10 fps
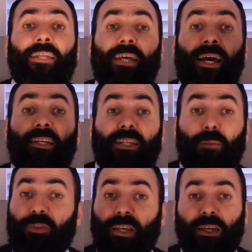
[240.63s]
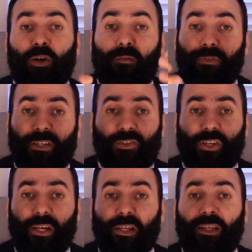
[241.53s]
And I ended up thinking of this
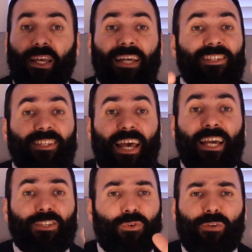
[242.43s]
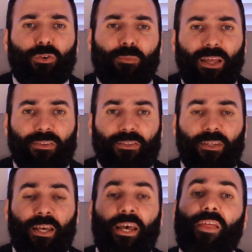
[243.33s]
charity as a tax for a few months.